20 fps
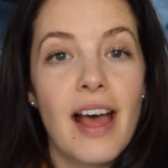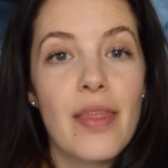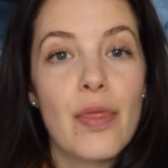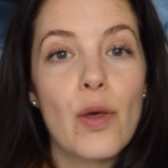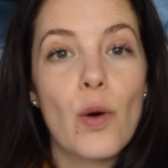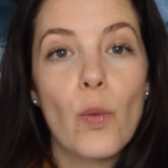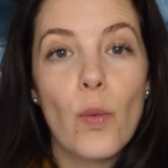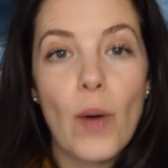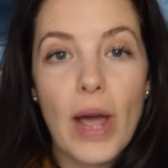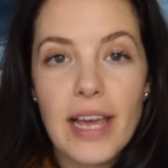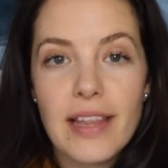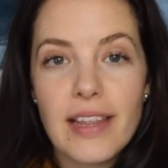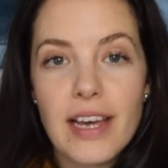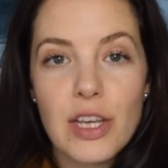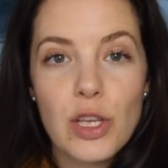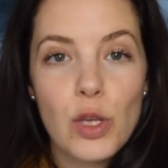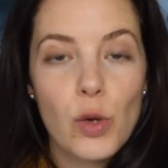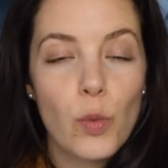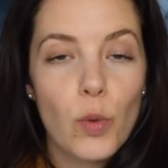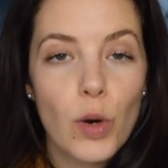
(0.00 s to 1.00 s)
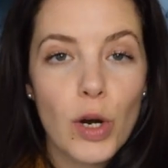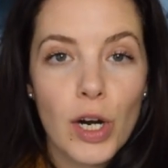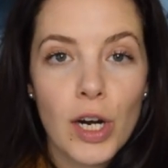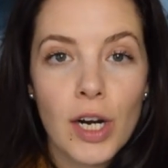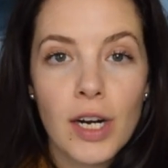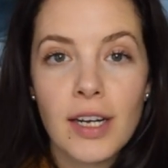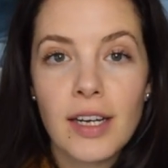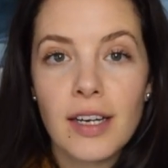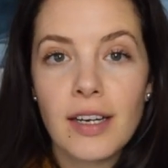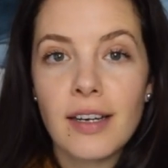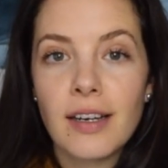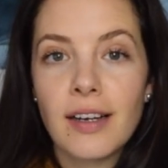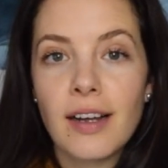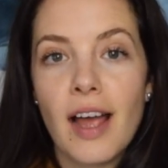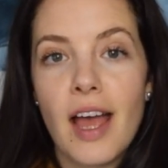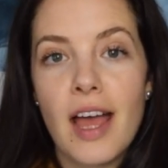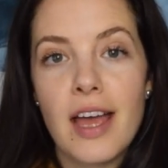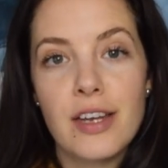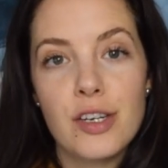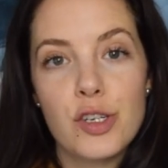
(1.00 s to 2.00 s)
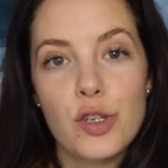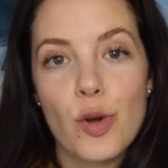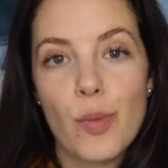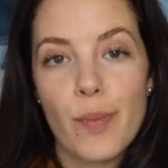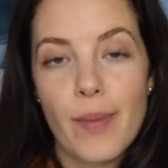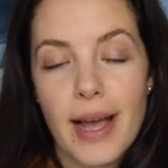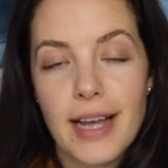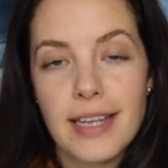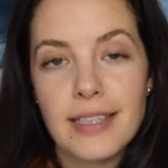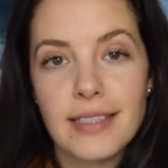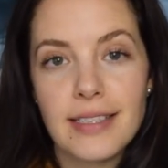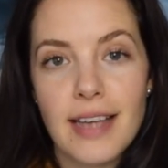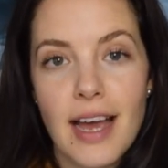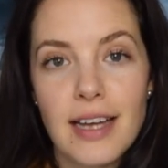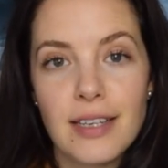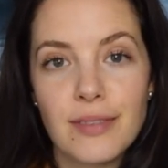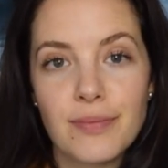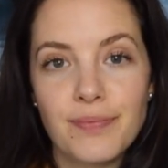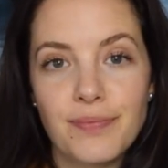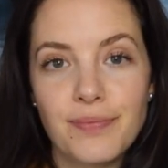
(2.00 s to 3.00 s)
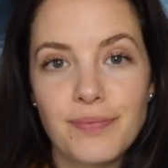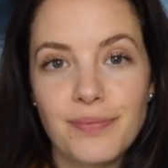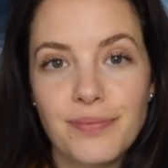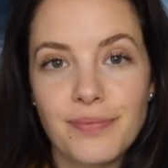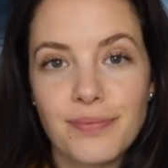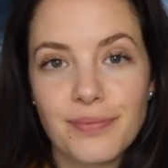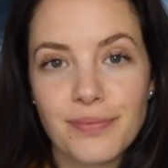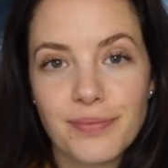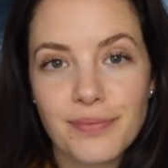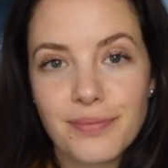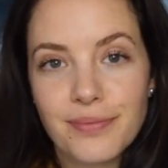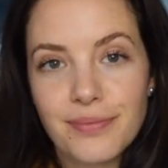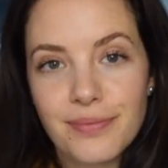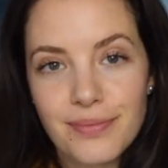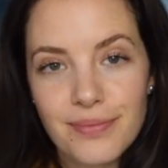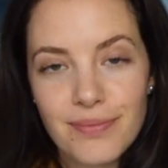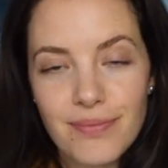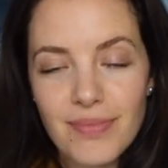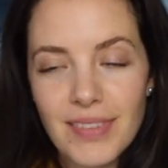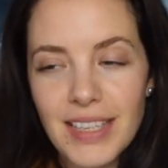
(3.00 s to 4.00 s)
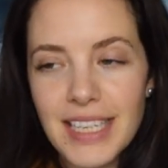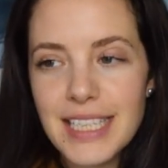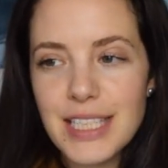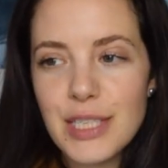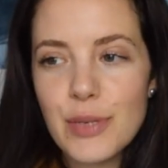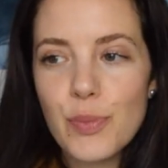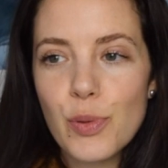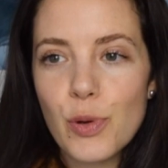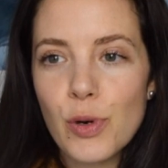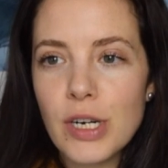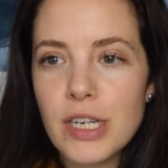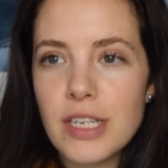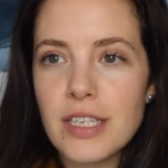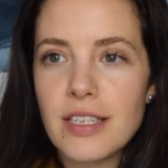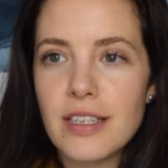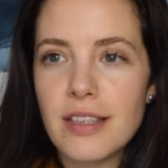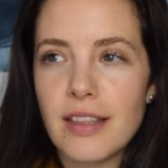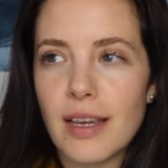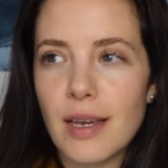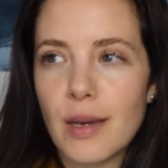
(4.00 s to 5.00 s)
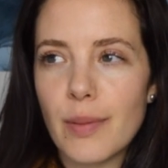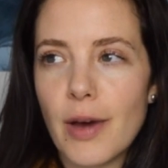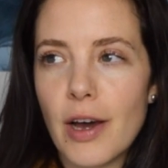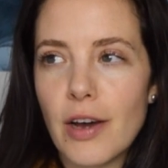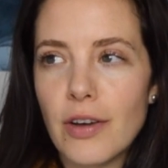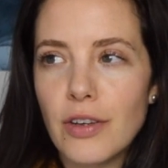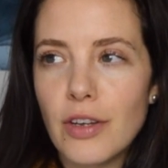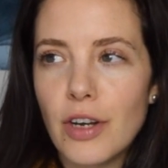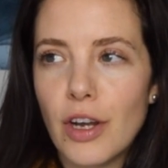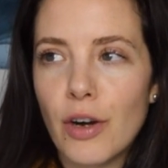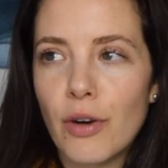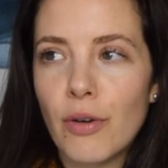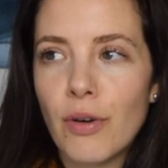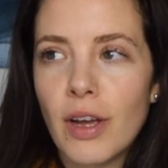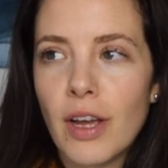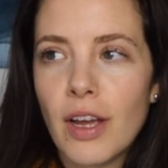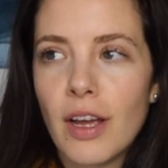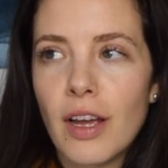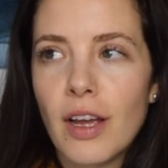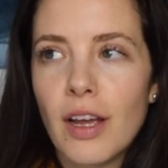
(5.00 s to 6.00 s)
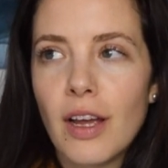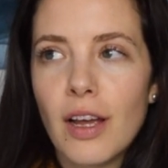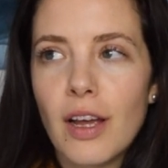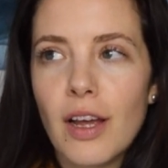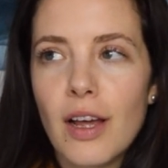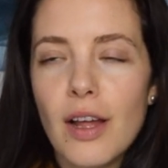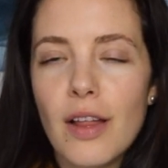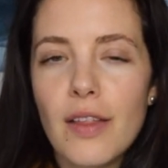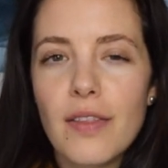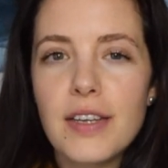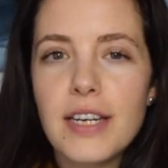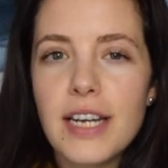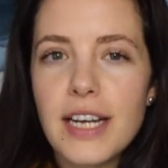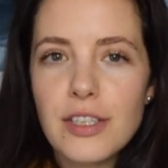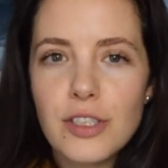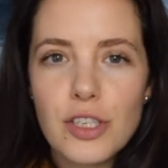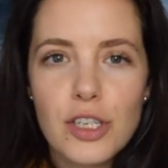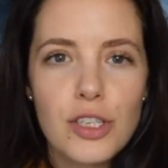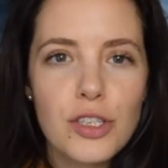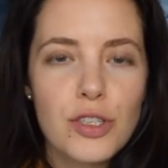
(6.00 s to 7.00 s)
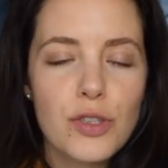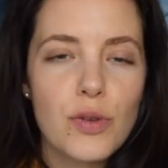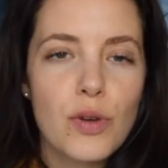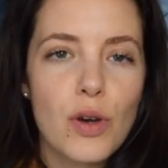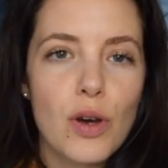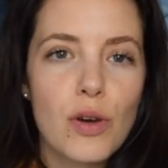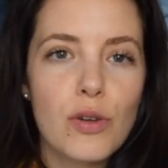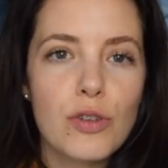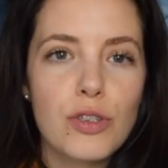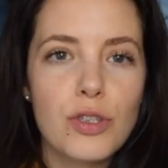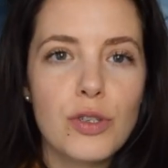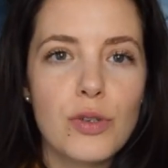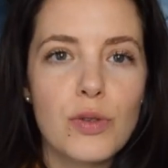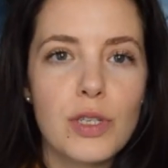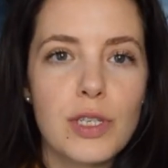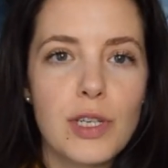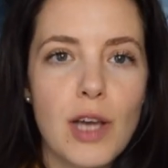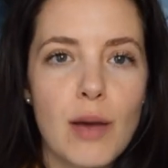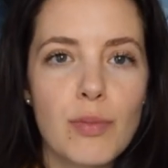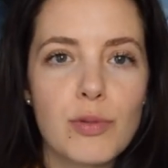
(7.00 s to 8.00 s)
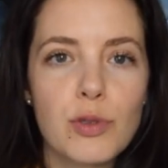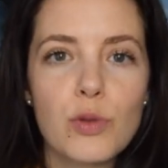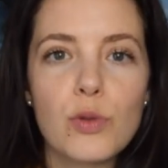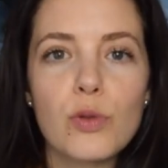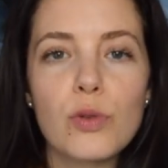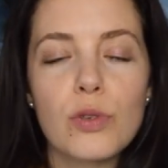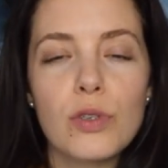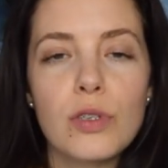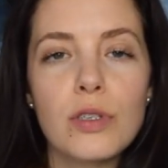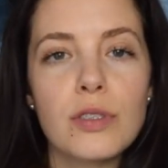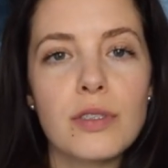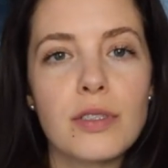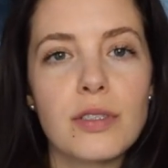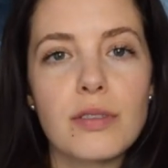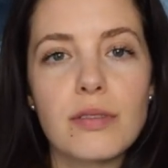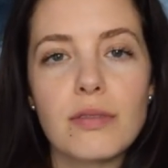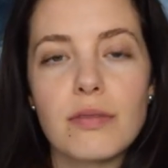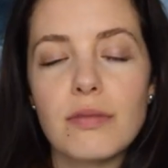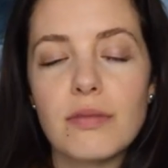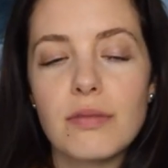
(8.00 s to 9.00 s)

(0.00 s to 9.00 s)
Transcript: the way that you work, and your mindset. It's important to think about, you know, the dancers who go to the top schools